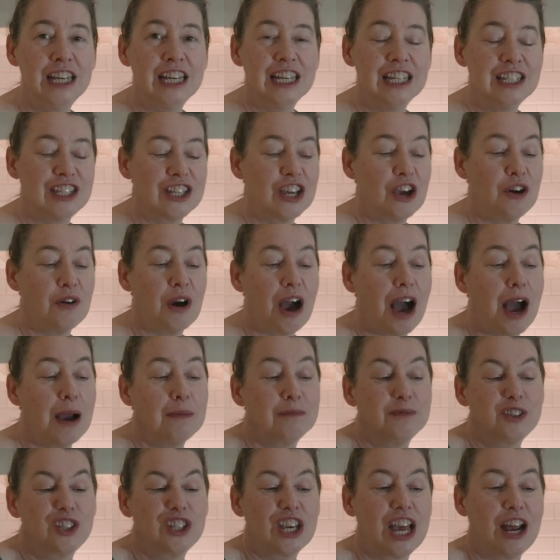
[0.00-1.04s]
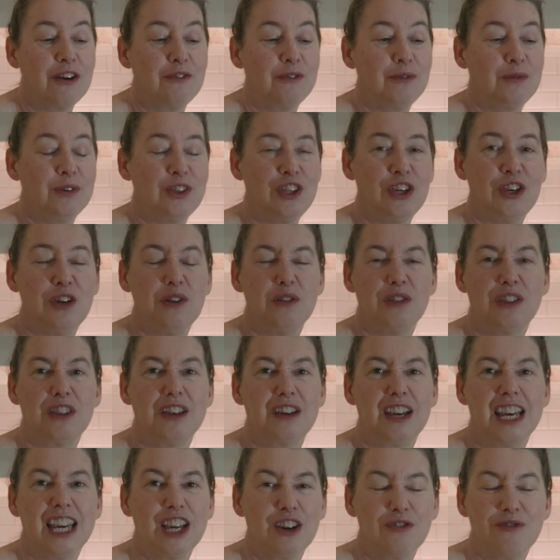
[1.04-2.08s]
So I'm sharing with you
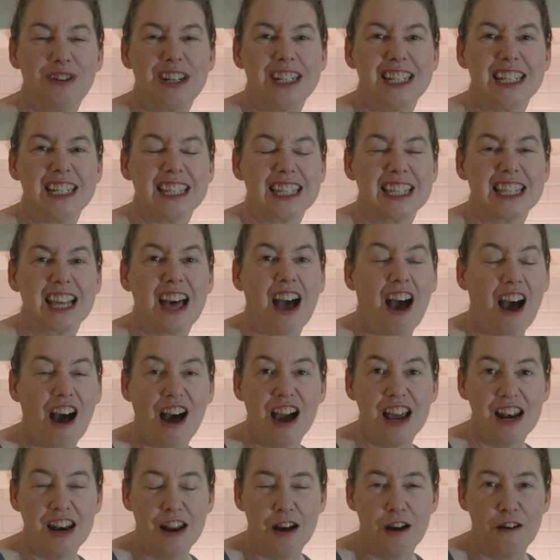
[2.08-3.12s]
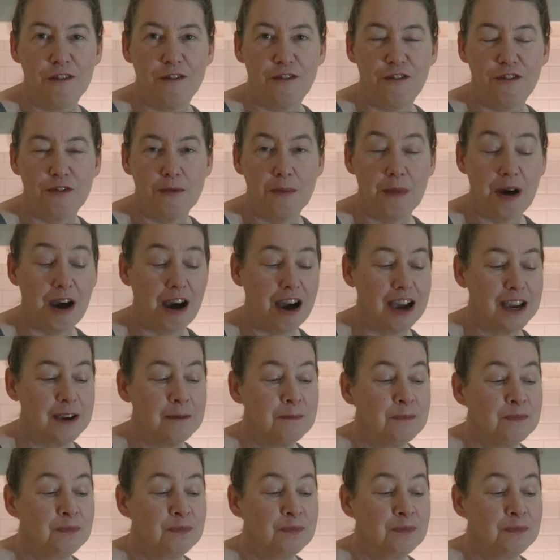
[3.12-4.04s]
the ingredients that I love for my